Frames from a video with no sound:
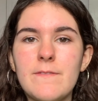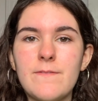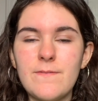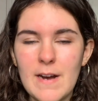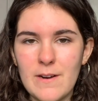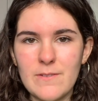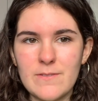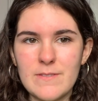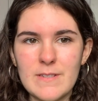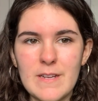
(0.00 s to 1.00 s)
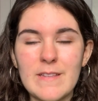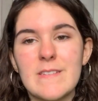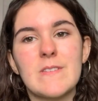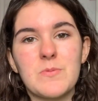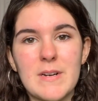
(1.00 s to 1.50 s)
found, and
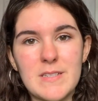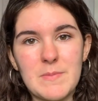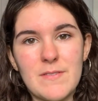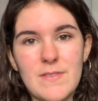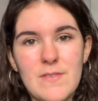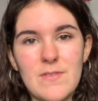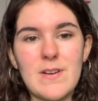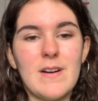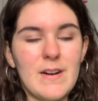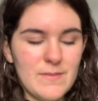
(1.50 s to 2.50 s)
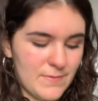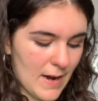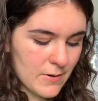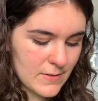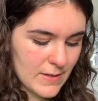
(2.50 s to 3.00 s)
this is why it's my favourite, I
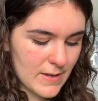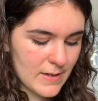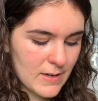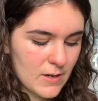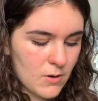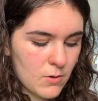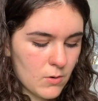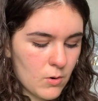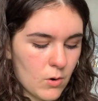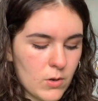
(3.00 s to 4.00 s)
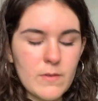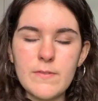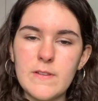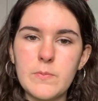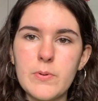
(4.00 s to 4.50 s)
found that all of
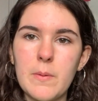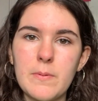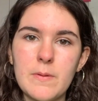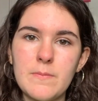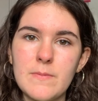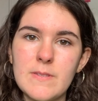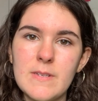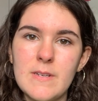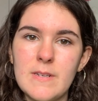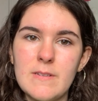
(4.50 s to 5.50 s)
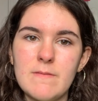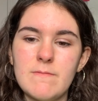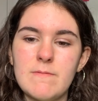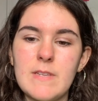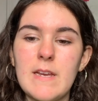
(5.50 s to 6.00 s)
these problems
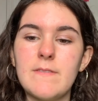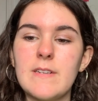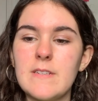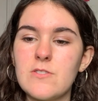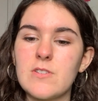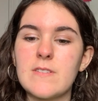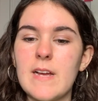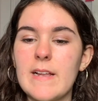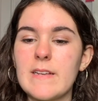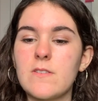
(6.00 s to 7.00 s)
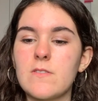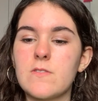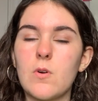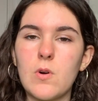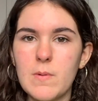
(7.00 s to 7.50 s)
David is just telling us
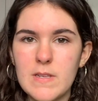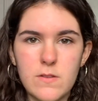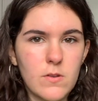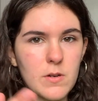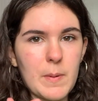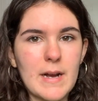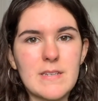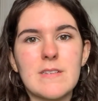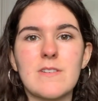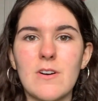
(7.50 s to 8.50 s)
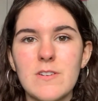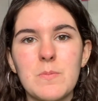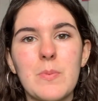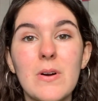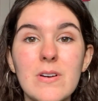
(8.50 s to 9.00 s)
to always look back to God
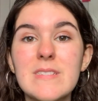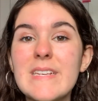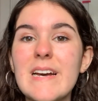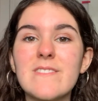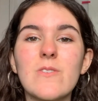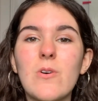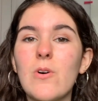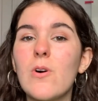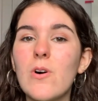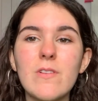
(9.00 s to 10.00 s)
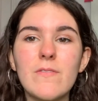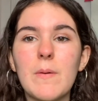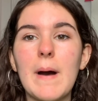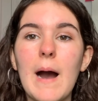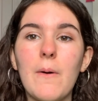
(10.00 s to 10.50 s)
because he has all of the
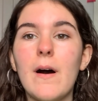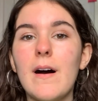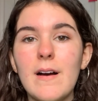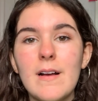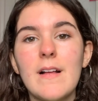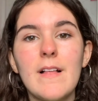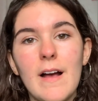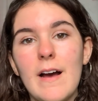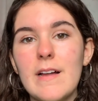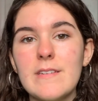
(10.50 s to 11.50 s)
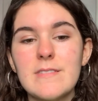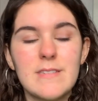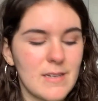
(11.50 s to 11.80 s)
power, and